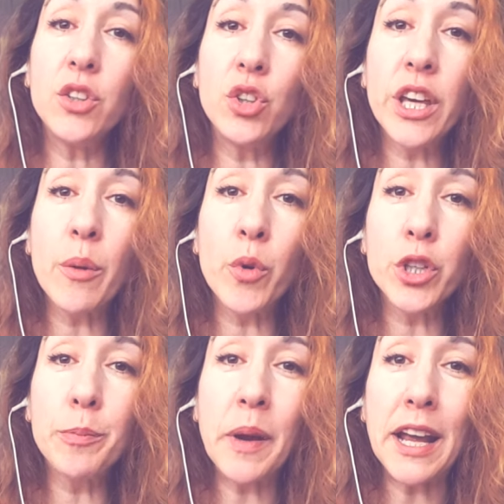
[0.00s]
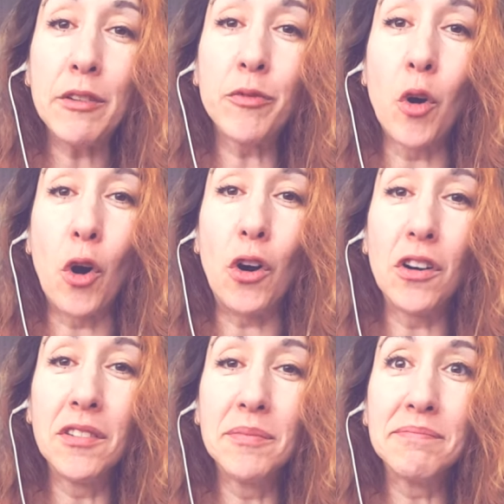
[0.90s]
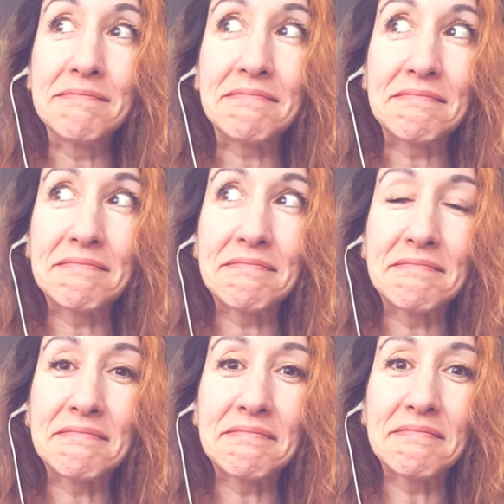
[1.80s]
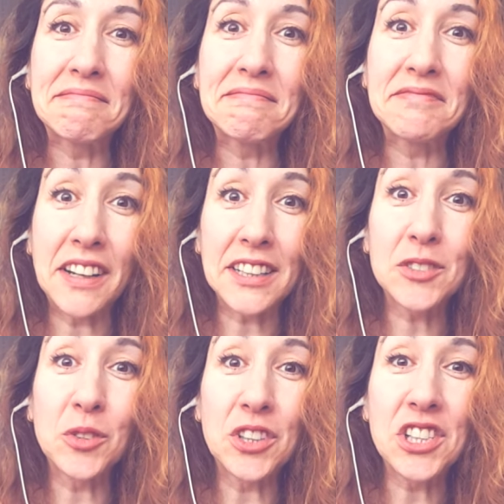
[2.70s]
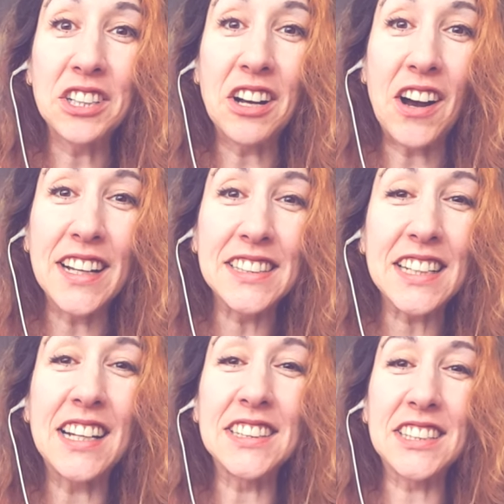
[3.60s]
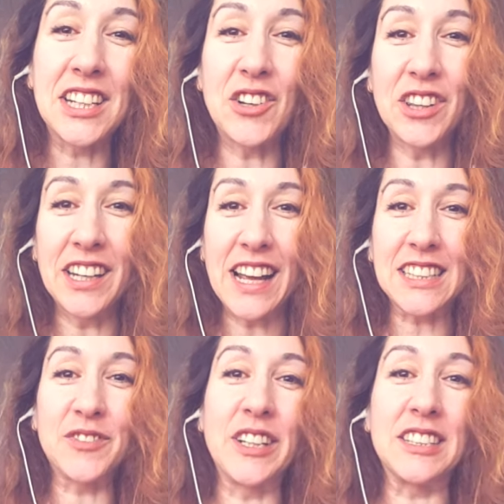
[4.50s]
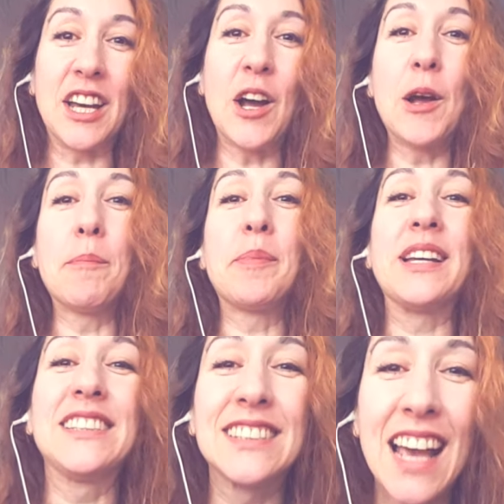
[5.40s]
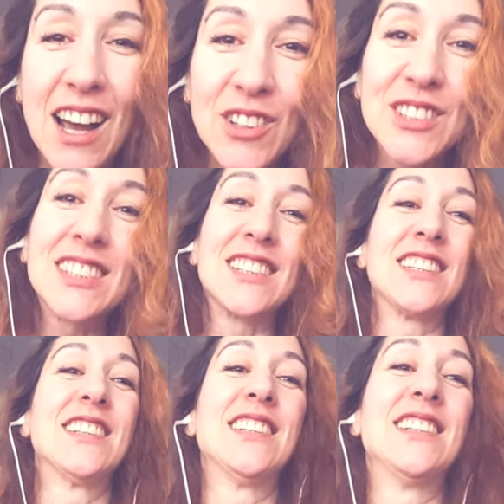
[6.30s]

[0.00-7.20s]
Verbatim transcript: you get what you pay for. Thanks for watching, guys. I'll see you on the next video. Peace out.